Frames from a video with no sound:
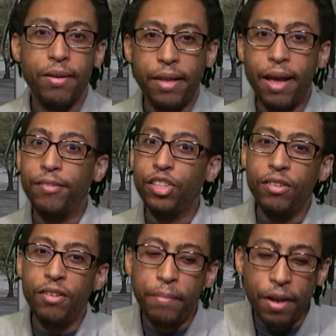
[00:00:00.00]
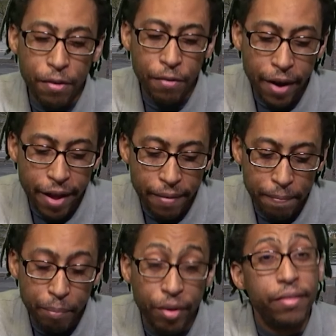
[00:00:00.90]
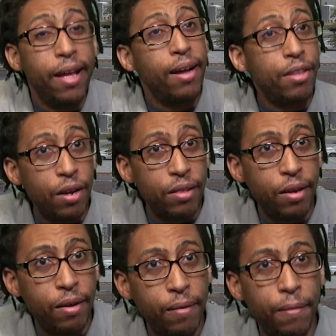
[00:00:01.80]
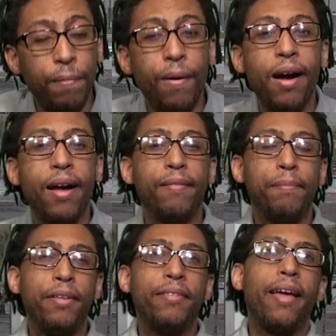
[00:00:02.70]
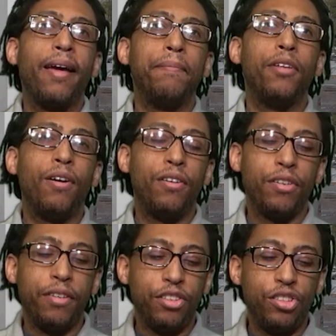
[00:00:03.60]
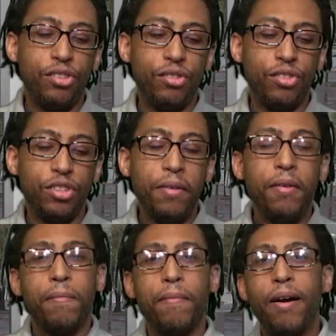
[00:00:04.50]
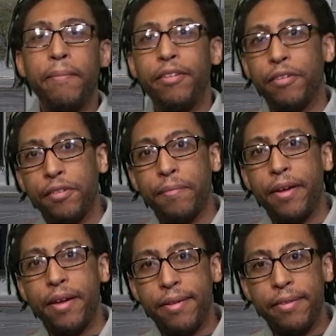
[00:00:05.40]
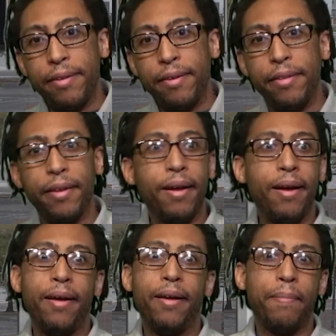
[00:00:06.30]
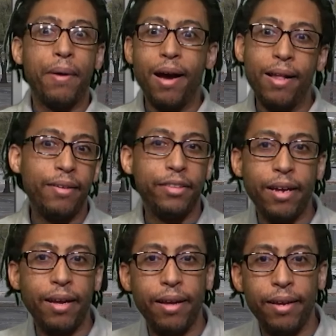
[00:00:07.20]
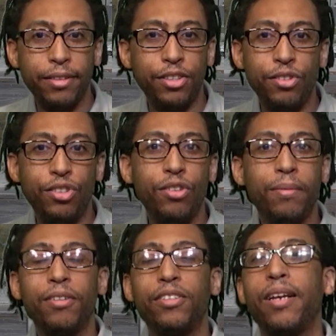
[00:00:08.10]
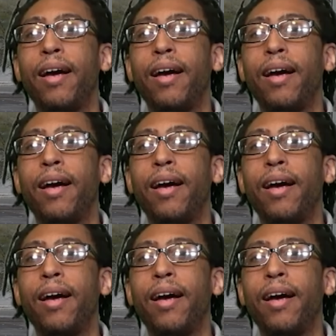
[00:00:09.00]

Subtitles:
That was a little bit of a rant, but now y'all know why I've been having audio issues, why I've been looking the way I did, and I apologize, YouTubers.